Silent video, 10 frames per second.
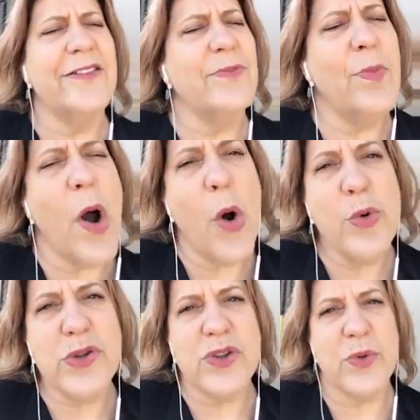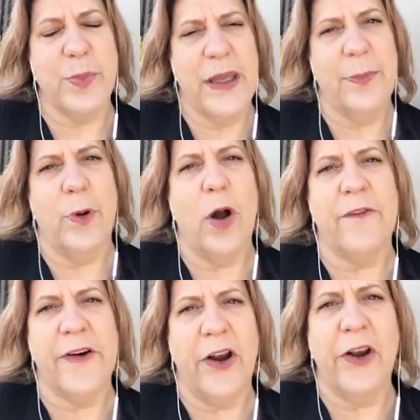most people are
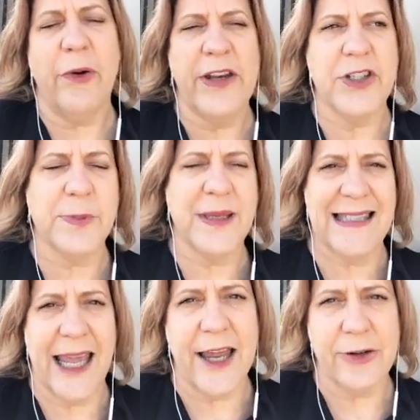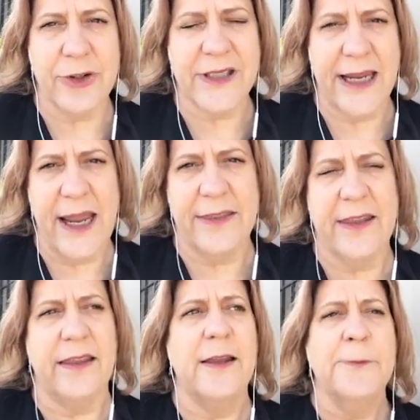very gracious because they understand
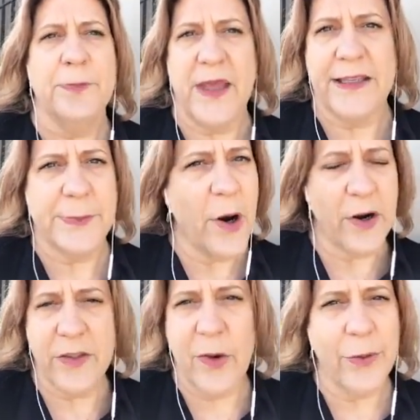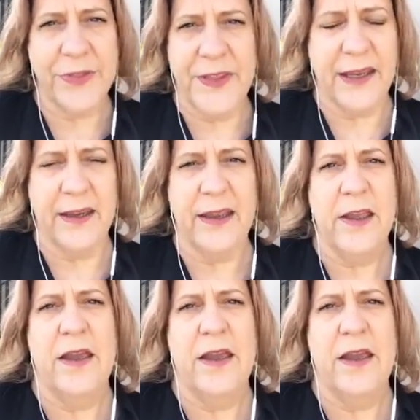that that's part of the whole thing.